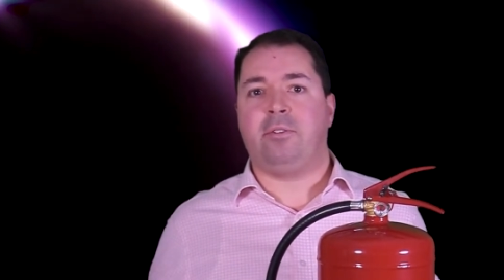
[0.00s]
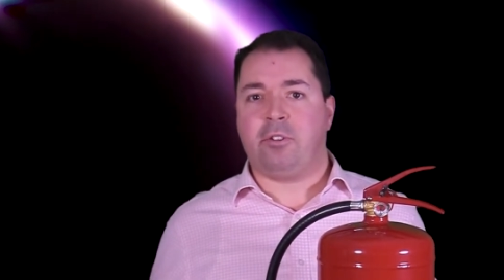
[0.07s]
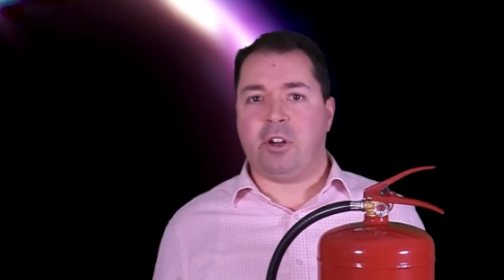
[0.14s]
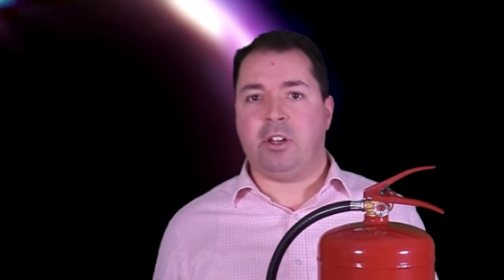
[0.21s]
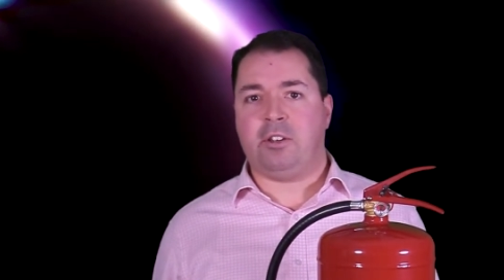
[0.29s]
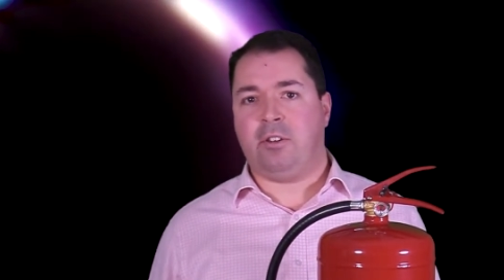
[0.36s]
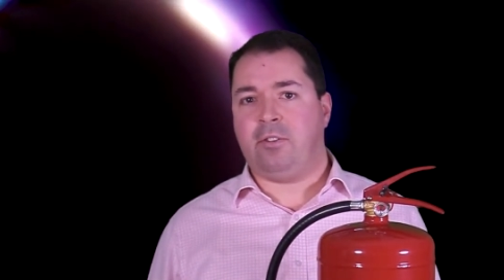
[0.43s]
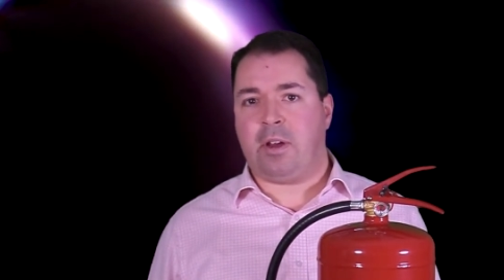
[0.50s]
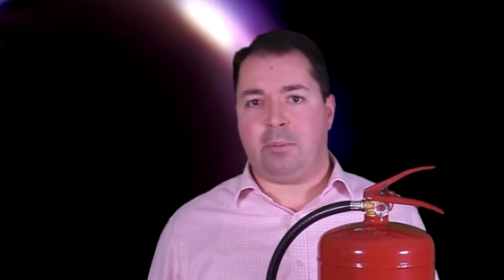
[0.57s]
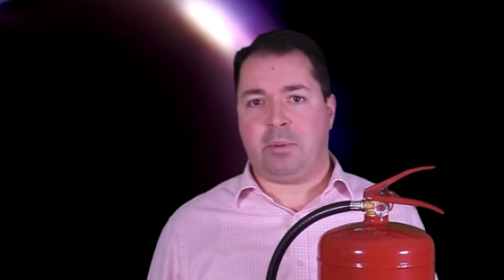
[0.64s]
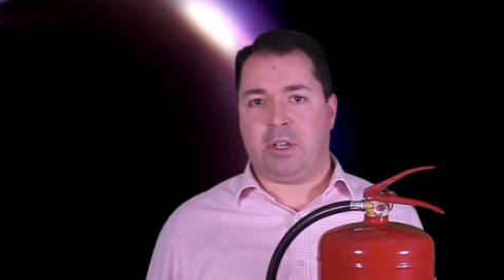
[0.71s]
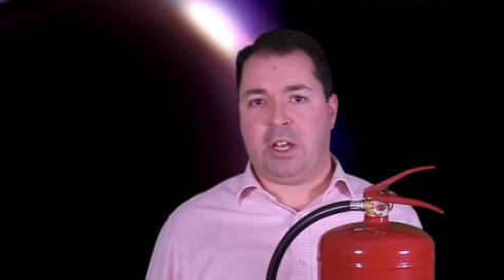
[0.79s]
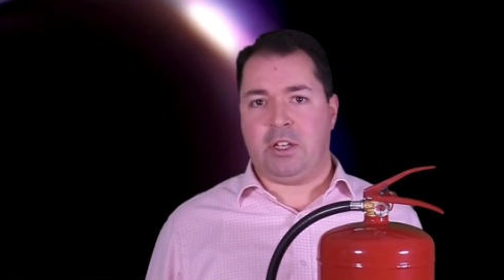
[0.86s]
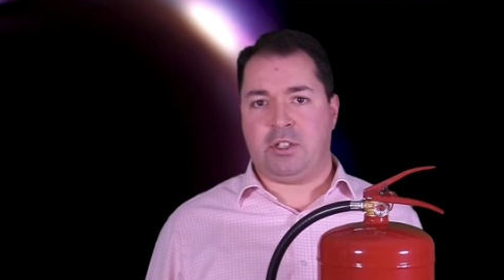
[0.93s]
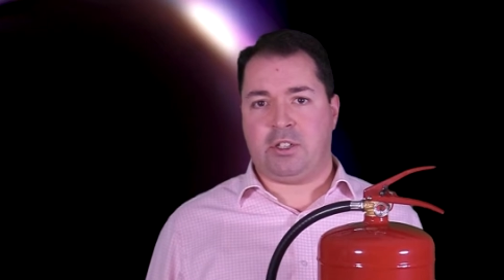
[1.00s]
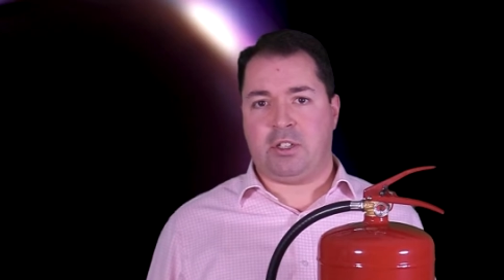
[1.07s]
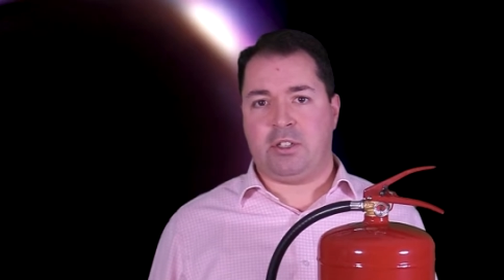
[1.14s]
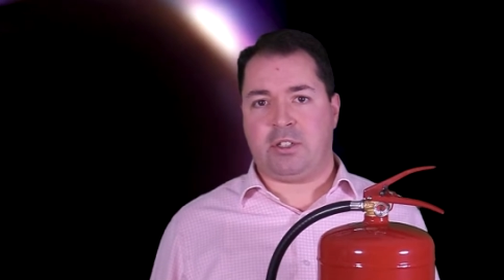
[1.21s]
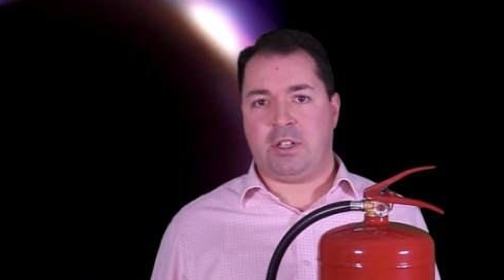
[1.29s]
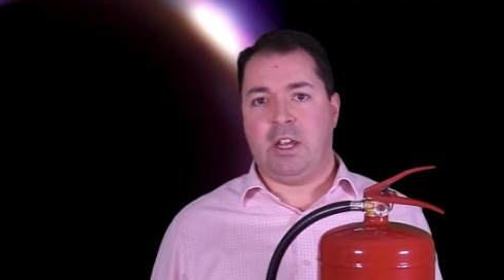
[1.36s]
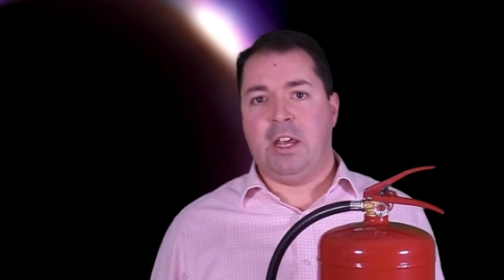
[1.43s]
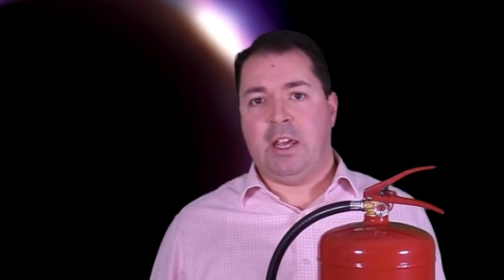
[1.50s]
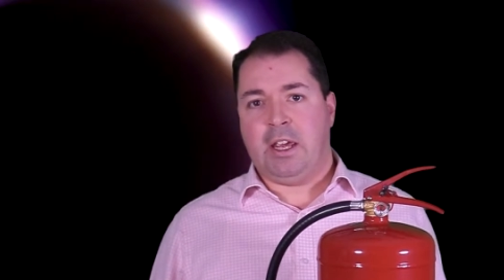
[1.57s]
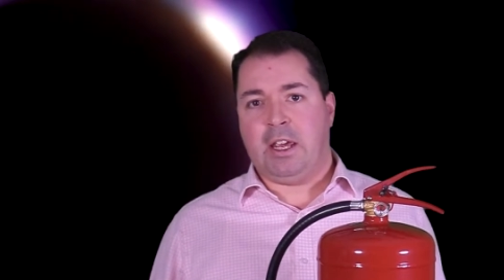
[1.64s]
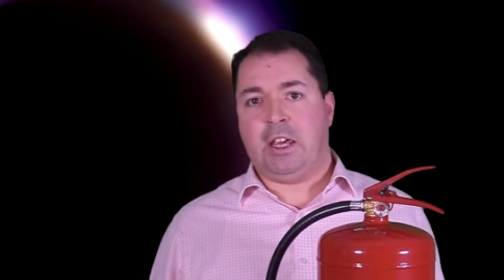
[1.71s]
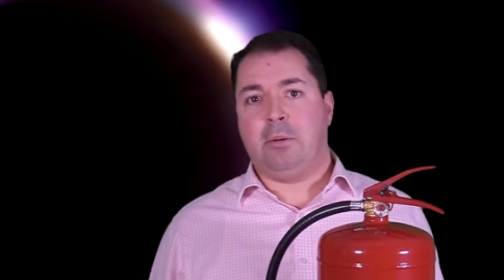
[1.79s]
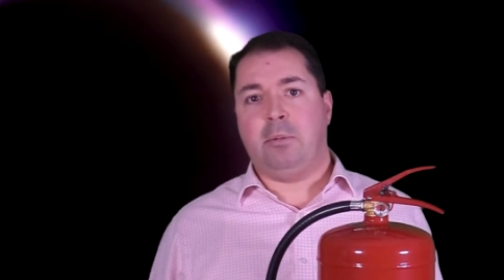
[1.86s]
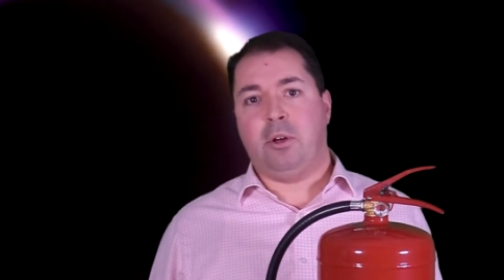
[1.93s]
variety of applications in
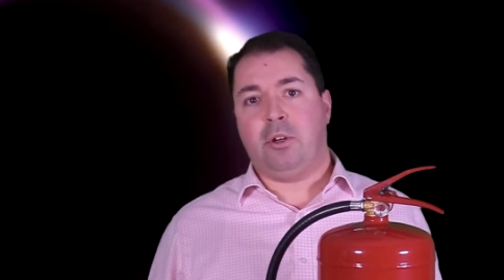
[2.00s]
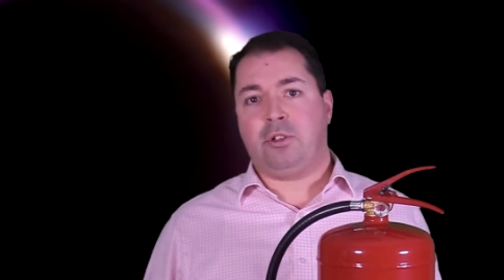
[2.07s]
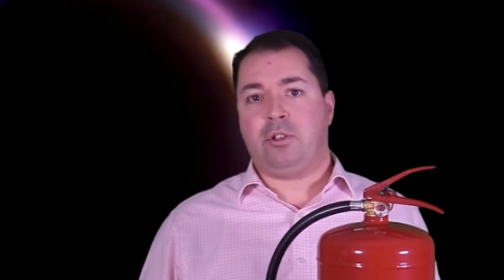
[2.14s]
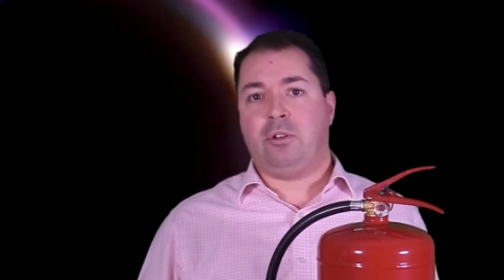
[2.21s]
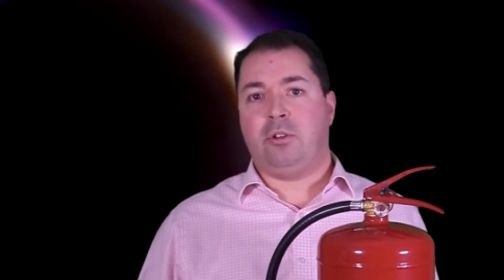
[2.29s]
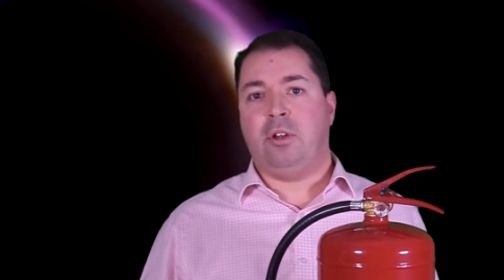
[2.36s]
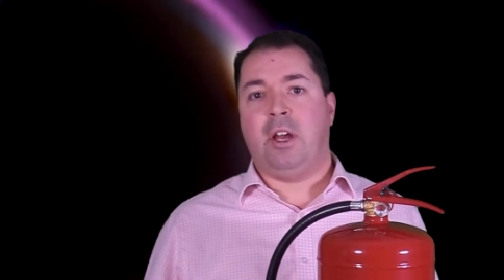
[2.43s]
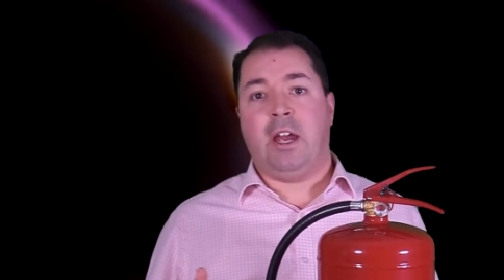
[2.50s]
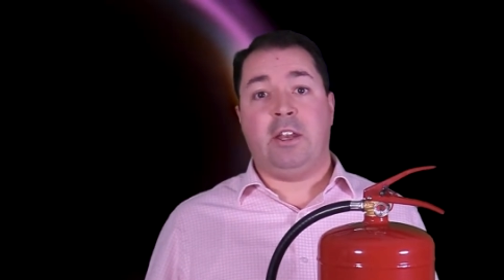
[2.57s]
commercial,